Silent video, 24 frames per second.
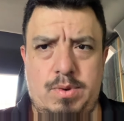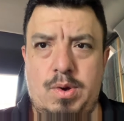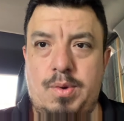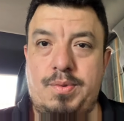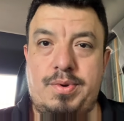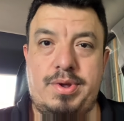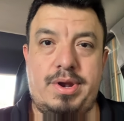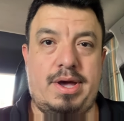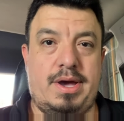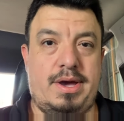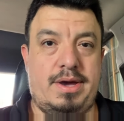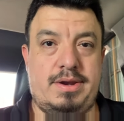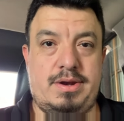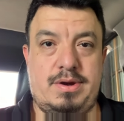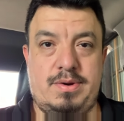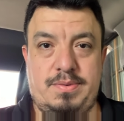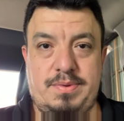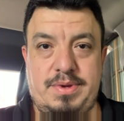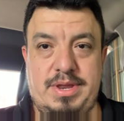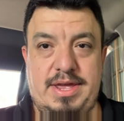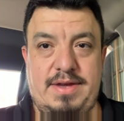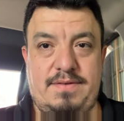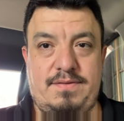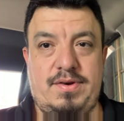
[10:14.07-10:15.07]
mode on
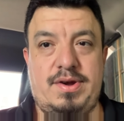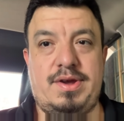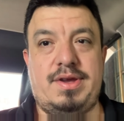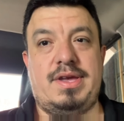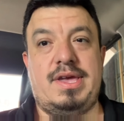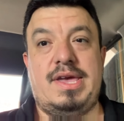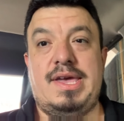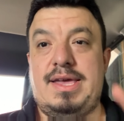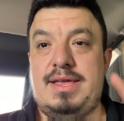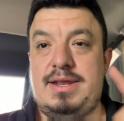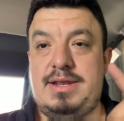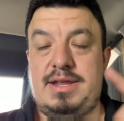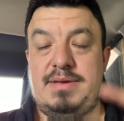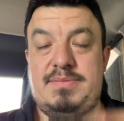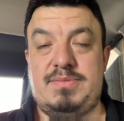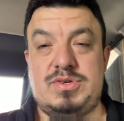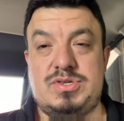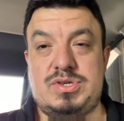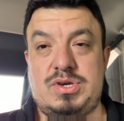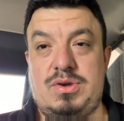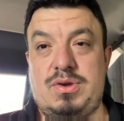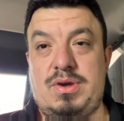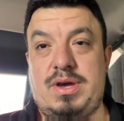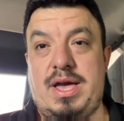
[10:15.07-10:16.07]
or whatever. Let
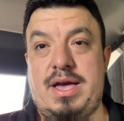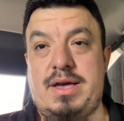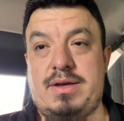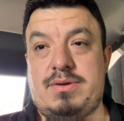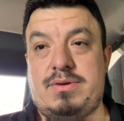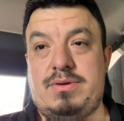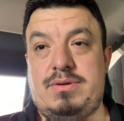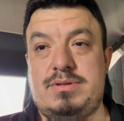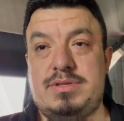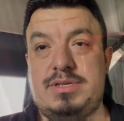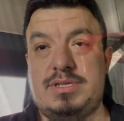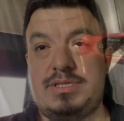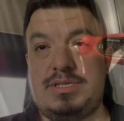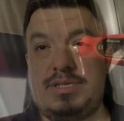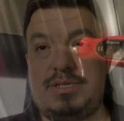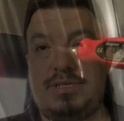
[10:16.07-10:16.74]
me show you how cold this